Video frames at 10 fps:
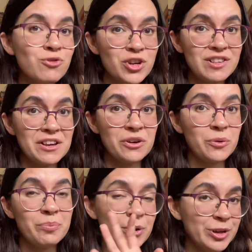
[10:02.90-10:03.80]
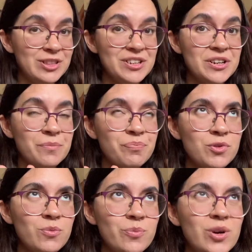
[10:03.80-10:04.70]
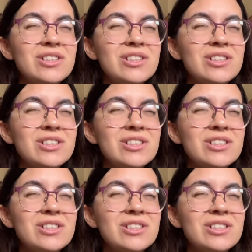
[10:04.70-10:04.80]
single person. Well,